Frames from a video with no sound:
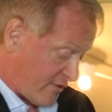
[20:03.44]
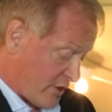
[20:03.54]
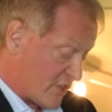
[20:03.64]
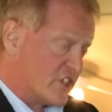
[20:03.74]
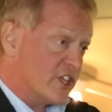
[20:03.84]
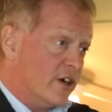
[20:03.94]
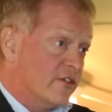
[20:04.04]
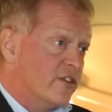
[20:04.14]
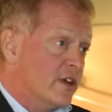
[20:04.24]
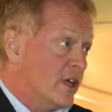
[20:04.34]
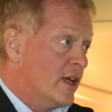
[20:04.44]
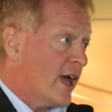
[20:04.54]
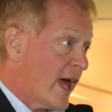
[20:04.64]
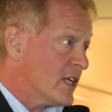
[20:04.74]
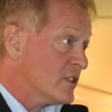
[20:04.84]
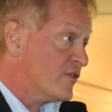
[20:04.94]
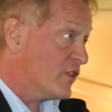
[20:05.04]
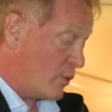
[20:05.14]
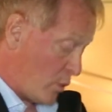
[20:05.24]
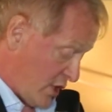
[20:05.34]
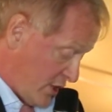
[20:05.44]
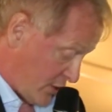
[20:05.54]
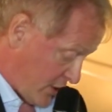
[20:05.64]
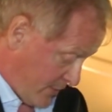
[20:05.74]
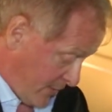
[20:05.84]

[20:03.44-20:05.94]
for itself and for the world.